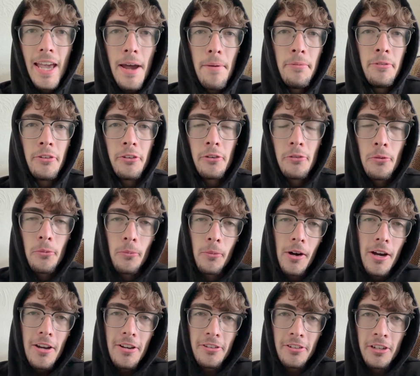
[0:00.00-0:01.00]
The absolute
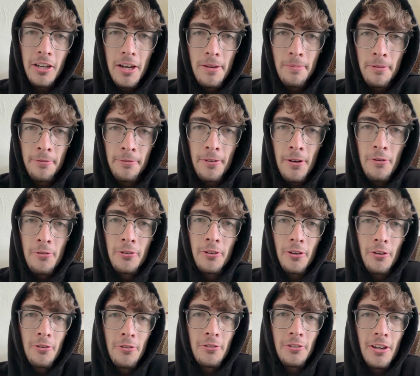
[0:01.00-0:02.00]
worst type of
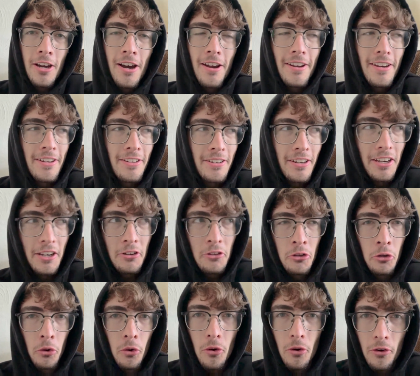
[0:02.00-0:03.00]
photos are these like
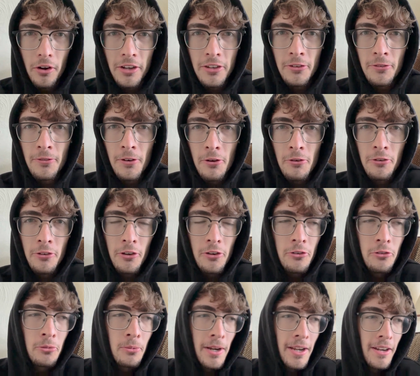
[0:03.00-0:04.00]
poorest
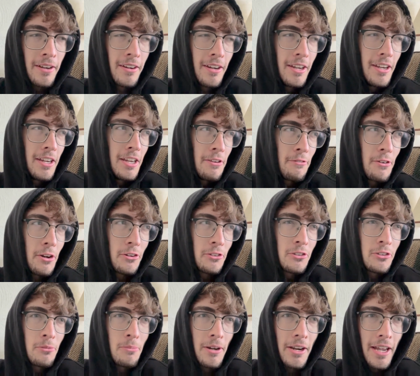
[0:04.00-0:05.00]
photos when you've got
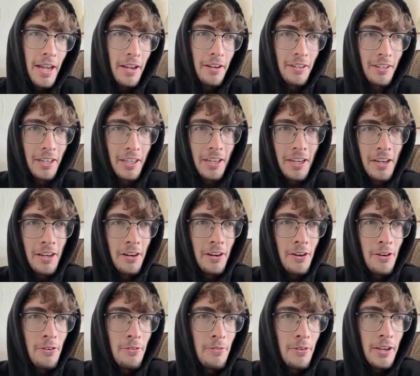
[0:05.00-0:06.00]
someone at like, I don't
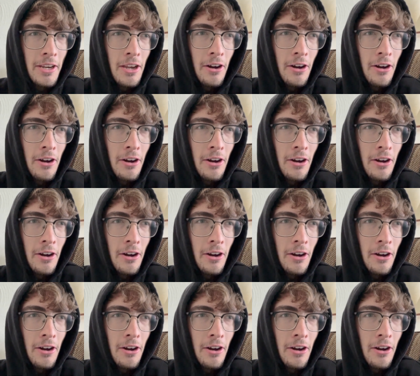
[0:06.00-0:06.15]
know, the